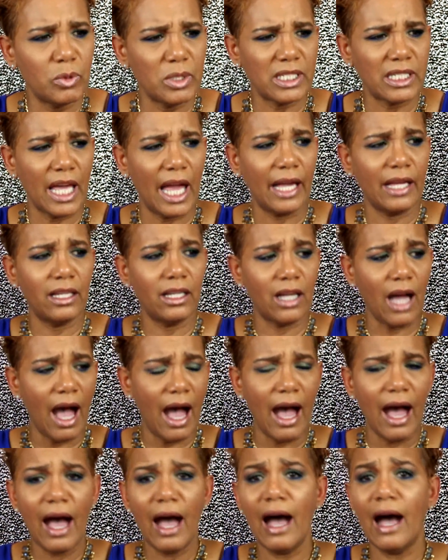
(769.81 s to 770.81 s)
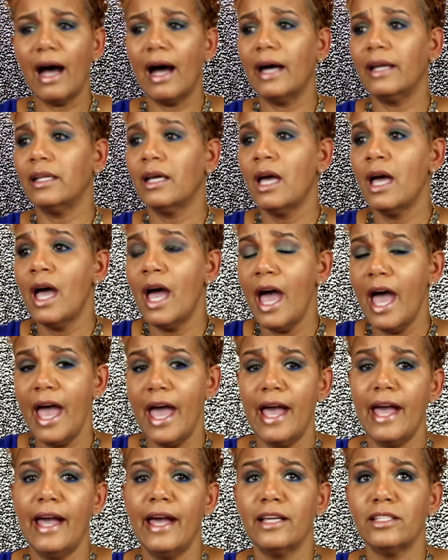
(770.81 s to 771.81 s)
was that God
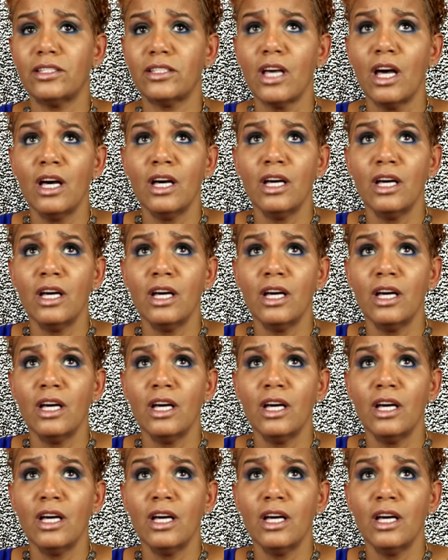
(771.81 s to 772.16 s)
has,